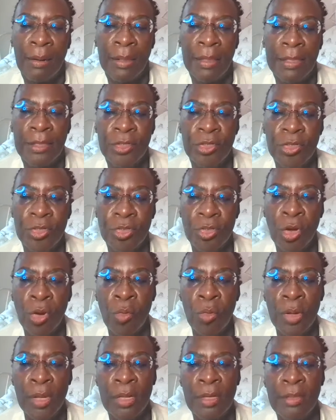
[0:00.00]
is
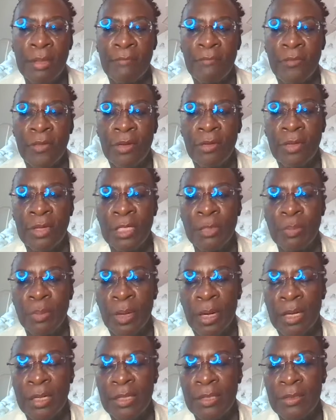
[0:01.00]
showing the various
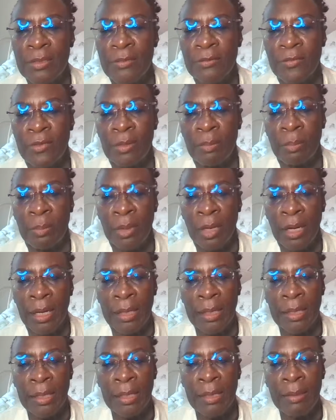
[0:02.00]
parts of the
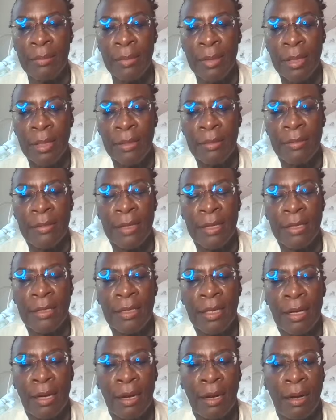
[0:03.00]
body
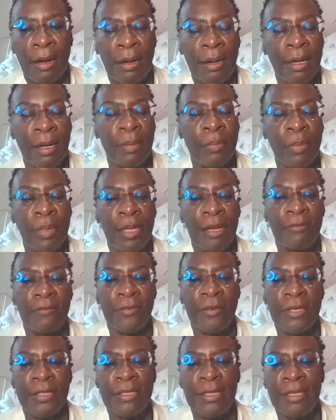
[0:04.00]
that can be
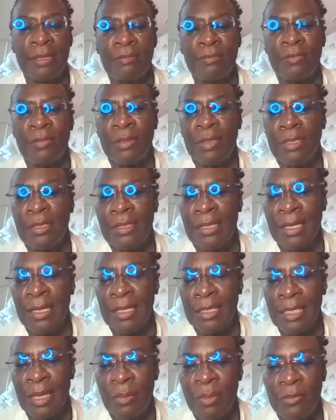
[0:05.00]
affected. This is an
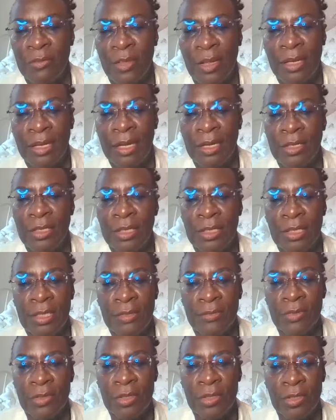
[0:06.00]
example of the
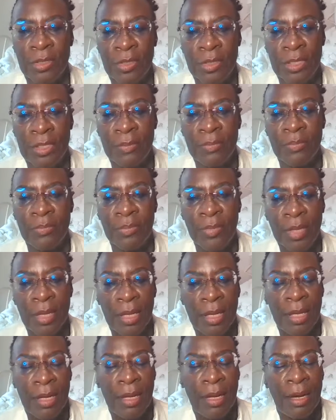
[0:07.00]
digestive system,
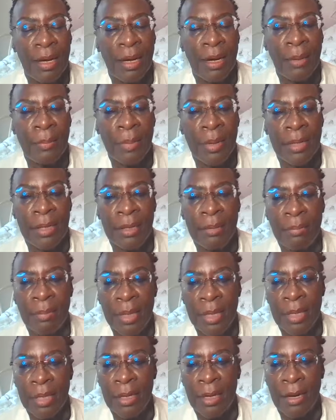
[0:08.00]
but there are
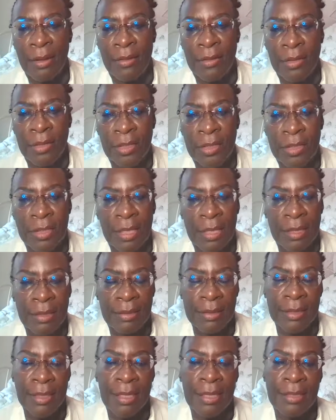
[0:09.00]
many others. And it
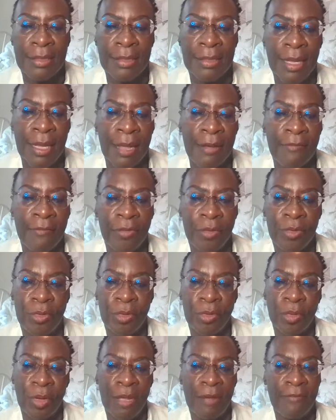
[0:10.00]
says, do
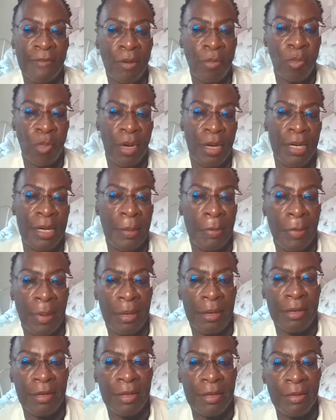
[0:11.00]
you ever wonder
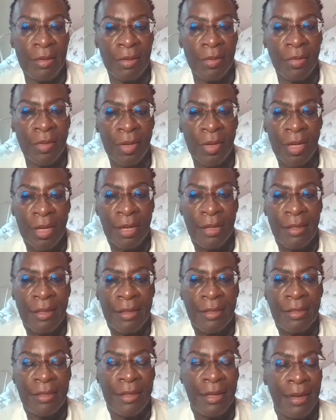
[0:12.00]
about,
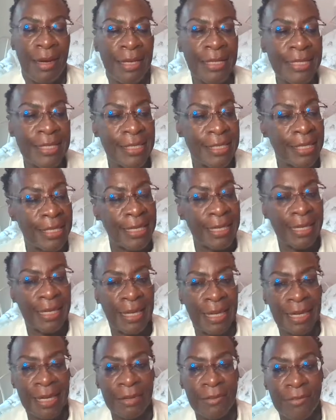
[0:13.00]
the unseen
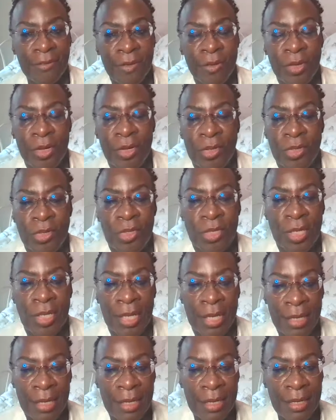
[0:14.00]
life on your
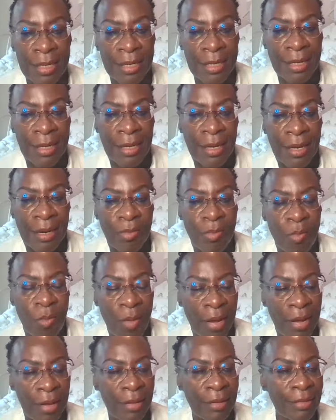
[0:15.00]
skin?
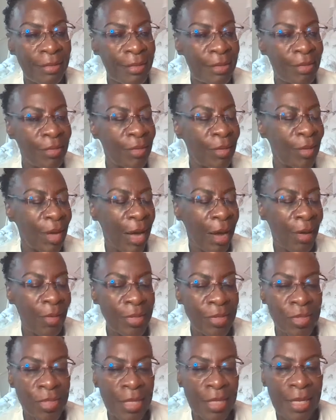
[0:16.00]
Well,
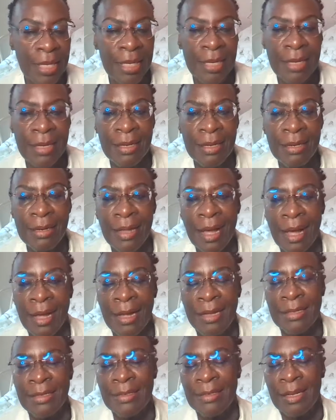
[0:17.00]
our skin
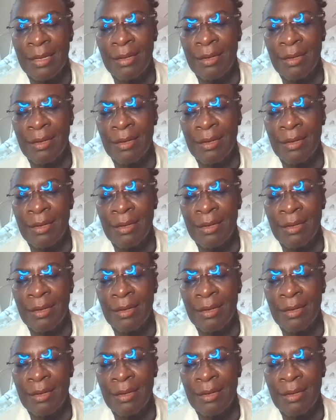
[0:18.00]
has a